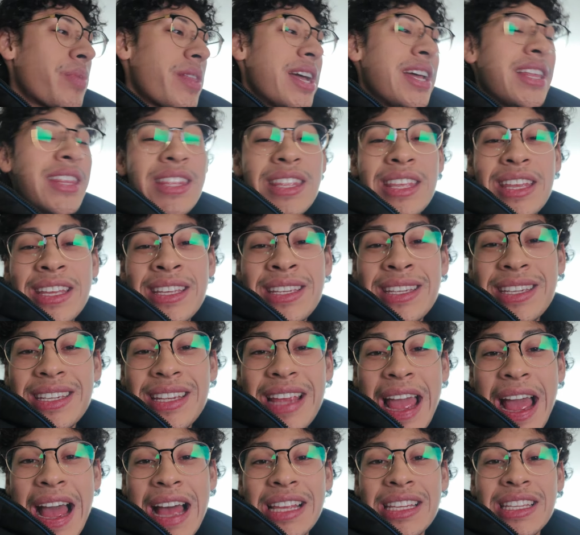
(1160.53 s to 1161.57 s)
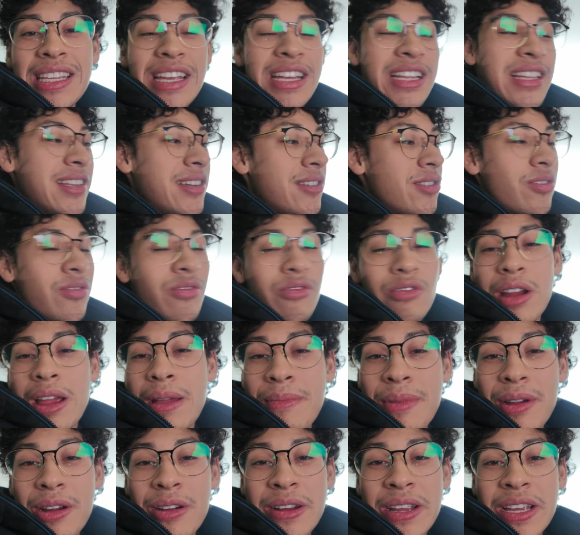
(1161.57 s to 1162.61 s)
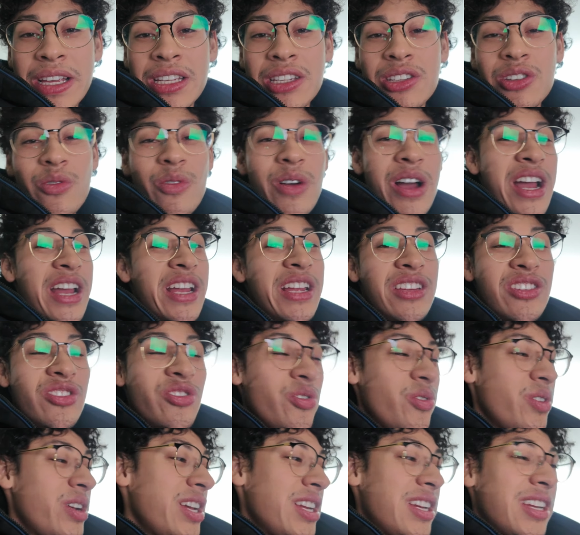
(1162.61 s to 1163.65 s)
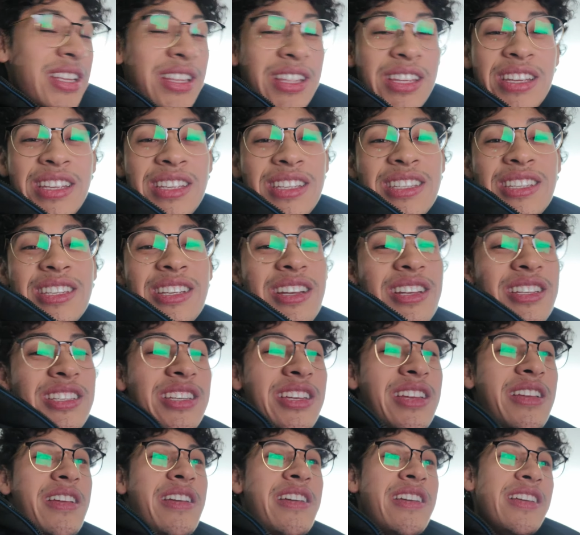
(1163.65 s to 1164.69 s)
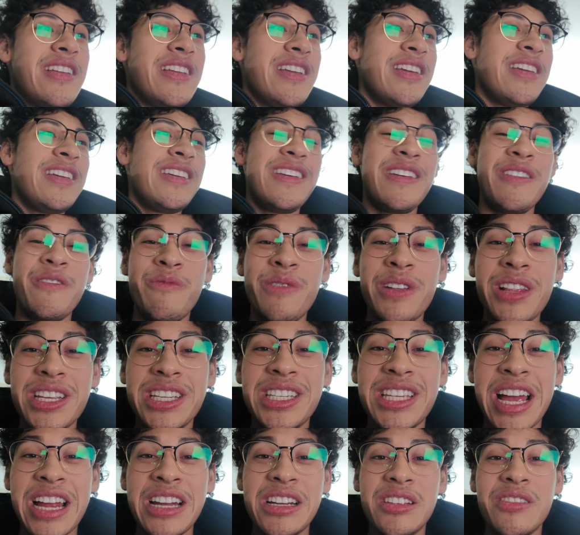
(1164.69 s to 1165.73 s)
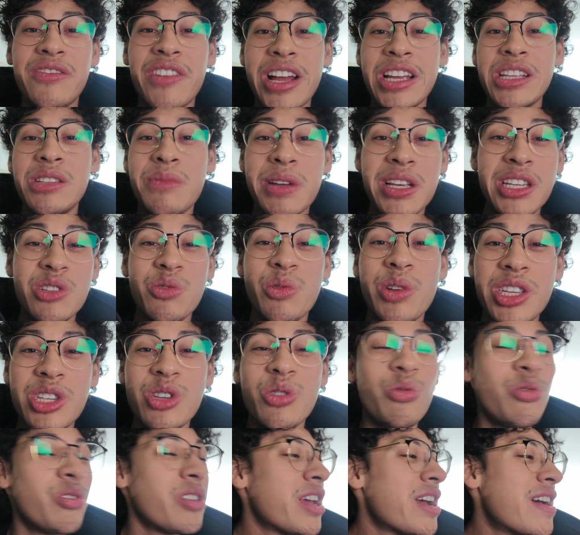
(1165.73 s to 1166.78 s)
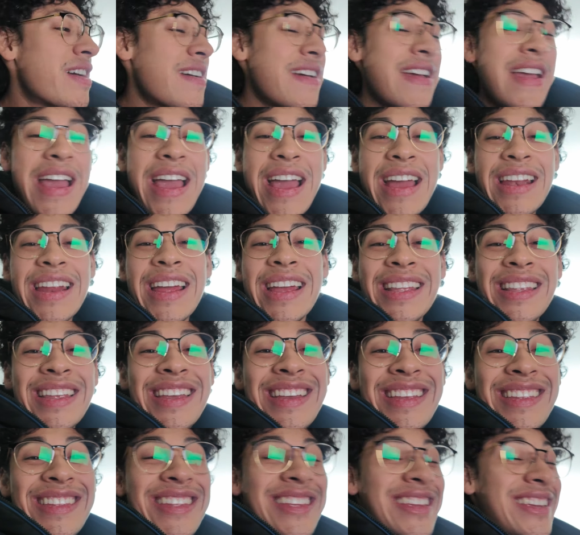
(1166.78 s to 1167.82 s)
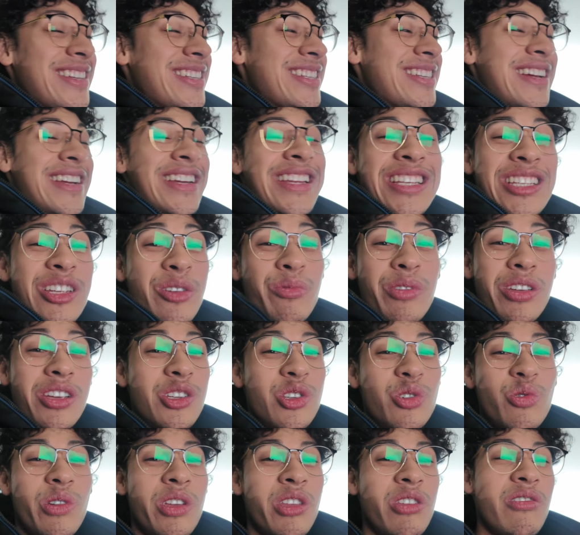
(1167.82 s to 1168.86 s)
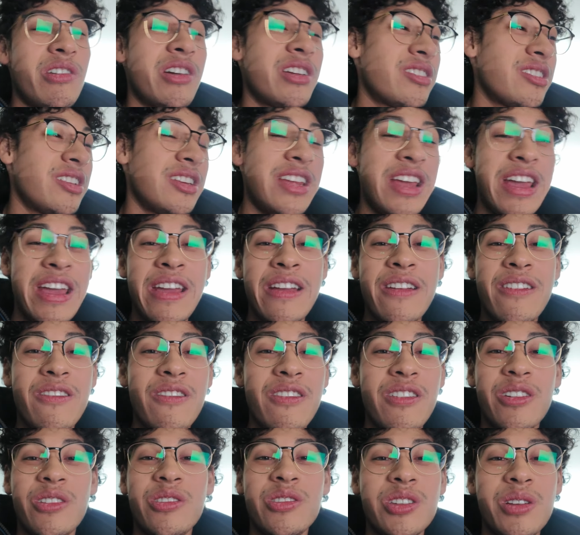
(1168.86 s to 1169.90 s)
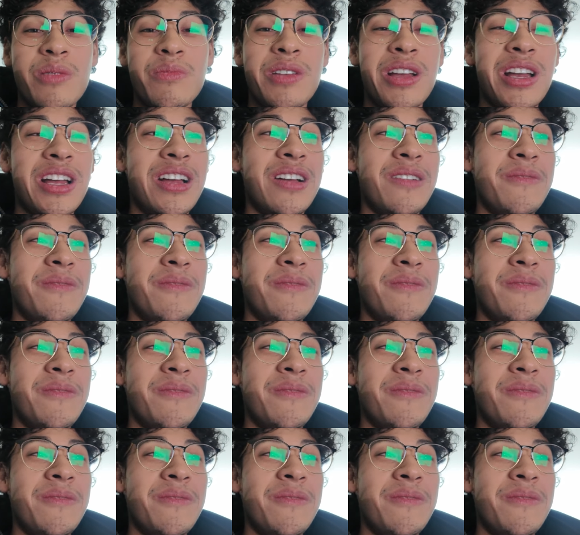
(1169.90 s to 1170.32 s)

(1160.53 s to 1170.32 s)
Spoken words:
And this has like little cranberries, so I enjoy eating these because it really satisfies my sweet tooth. And I need this. I need something sweet throughout the day or else I'm